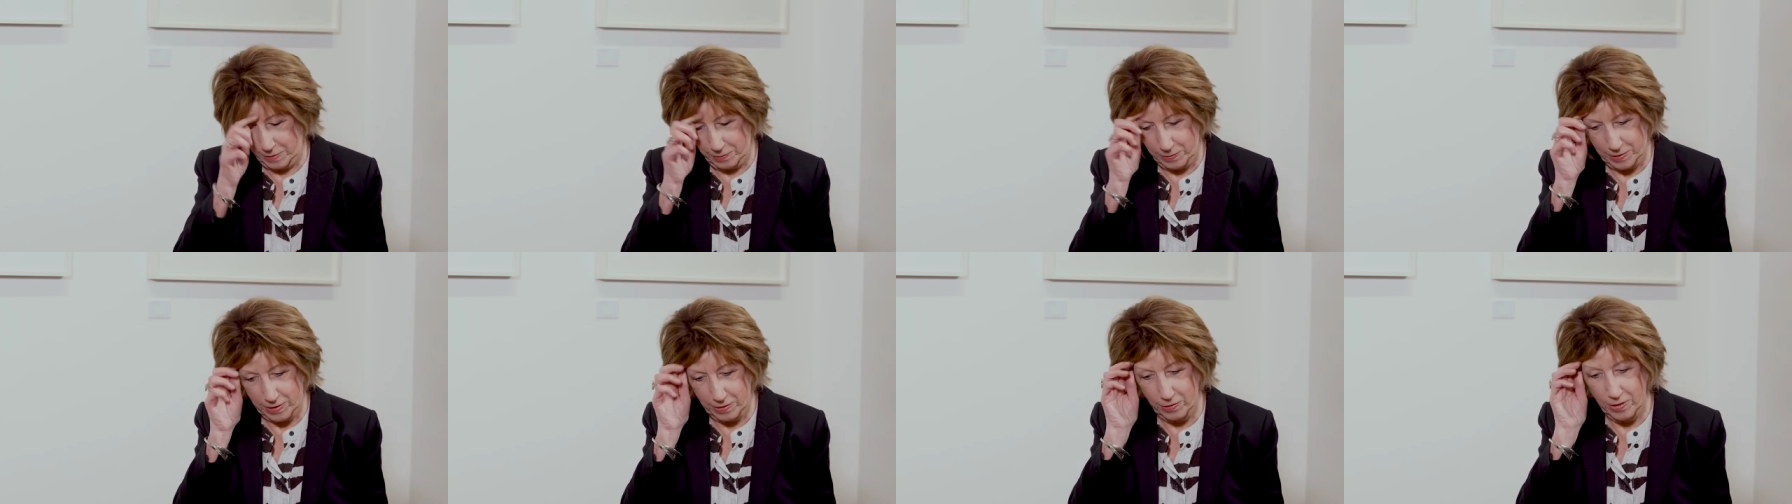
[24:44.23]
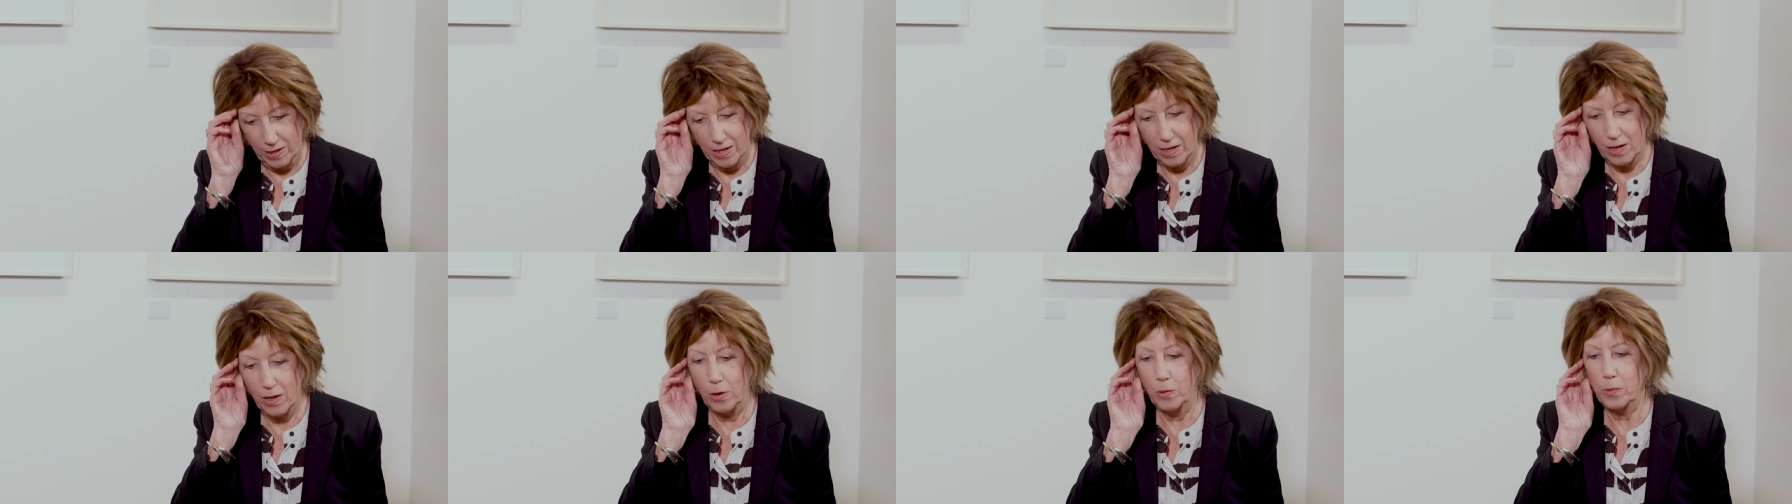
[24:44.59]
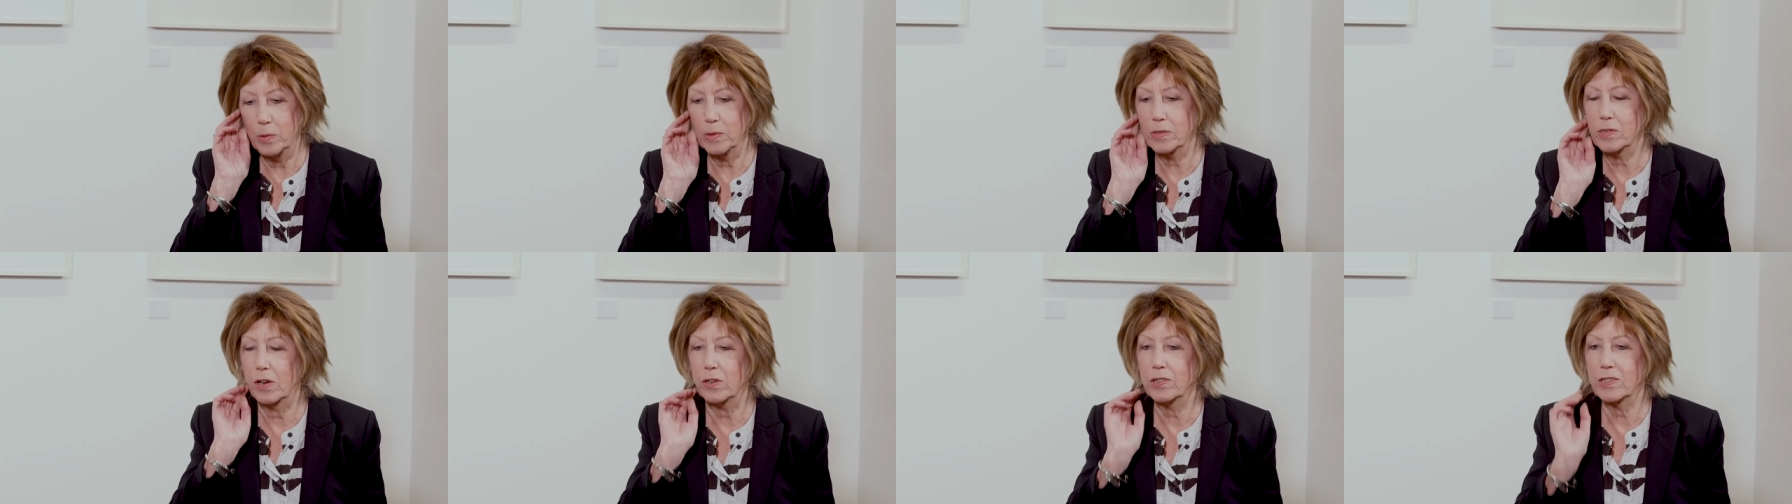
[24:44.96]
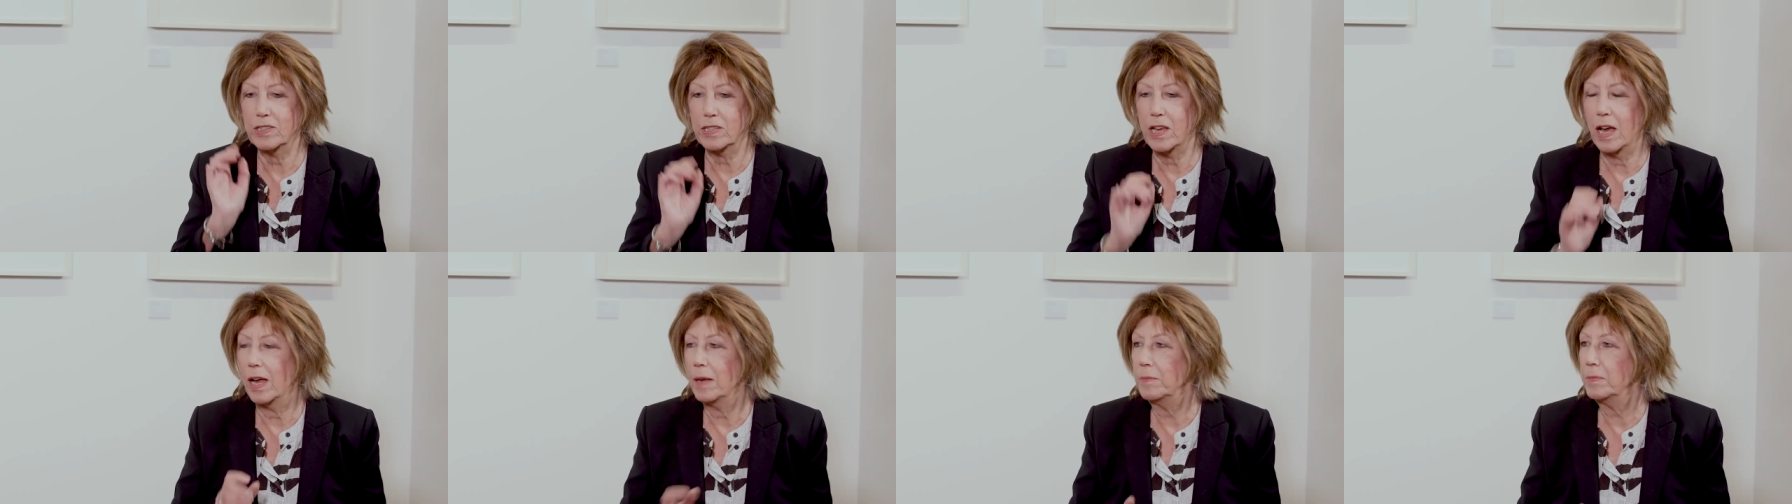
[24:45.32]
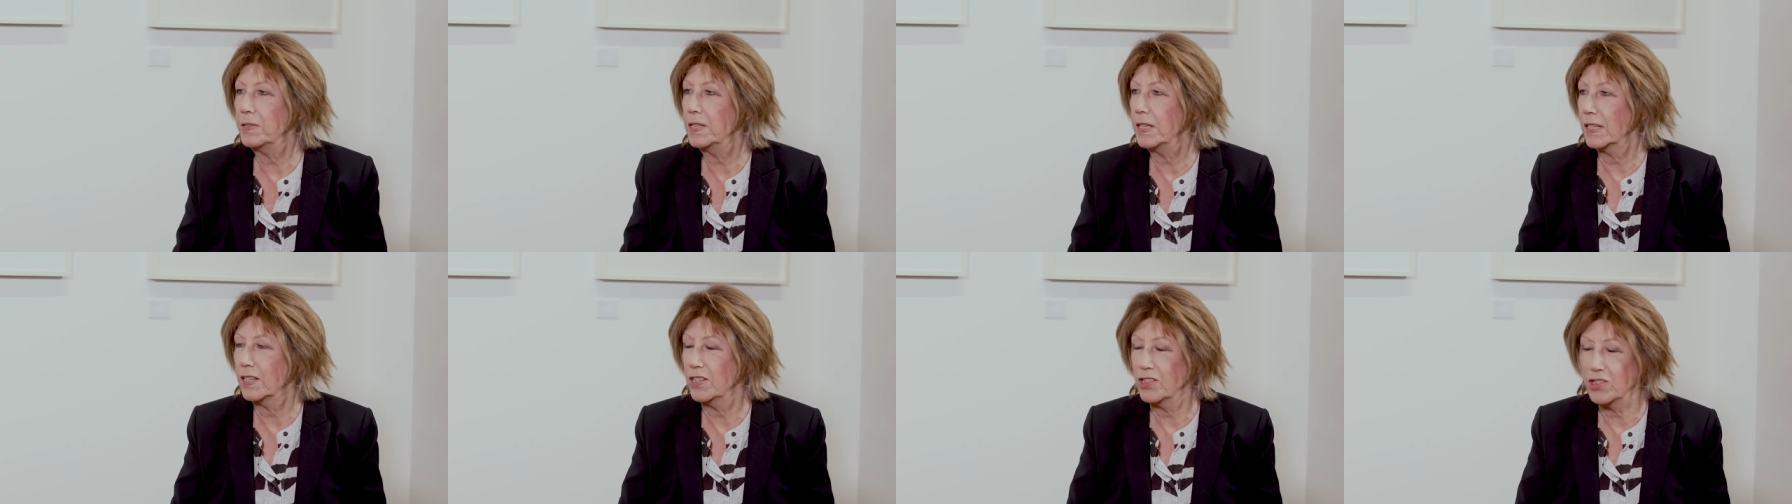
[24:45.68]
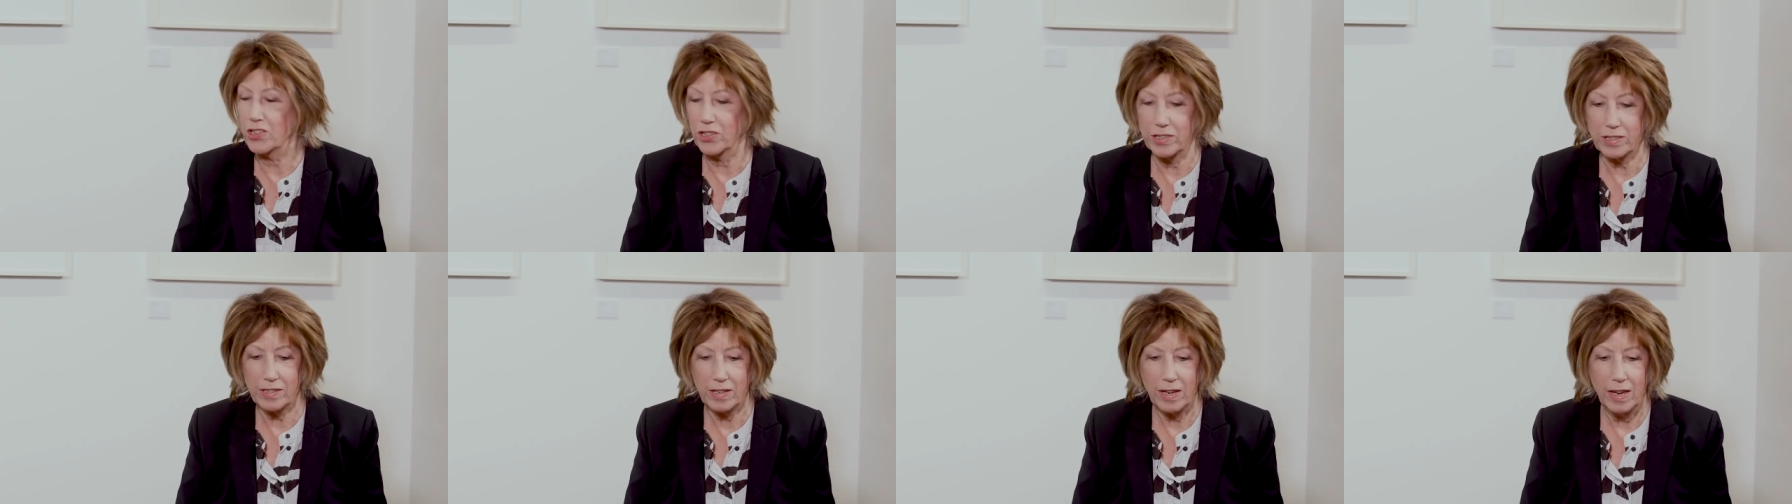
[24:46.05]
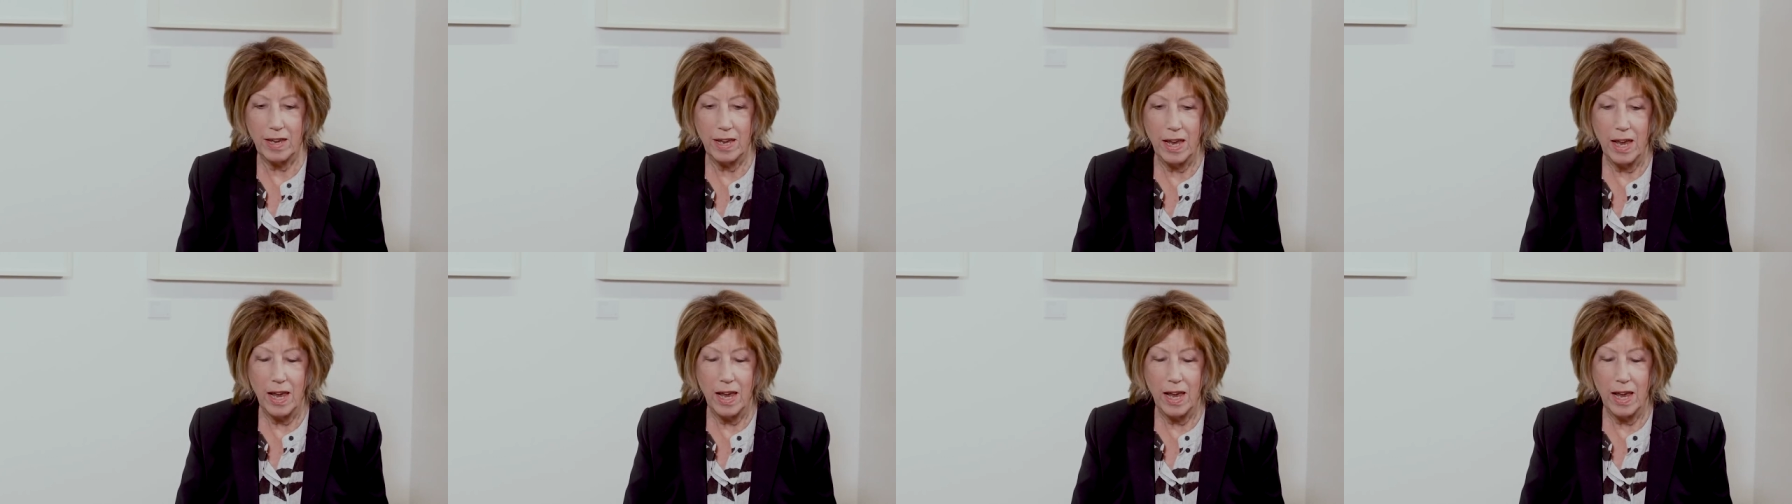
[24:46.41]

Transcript: It was always odd time signatures.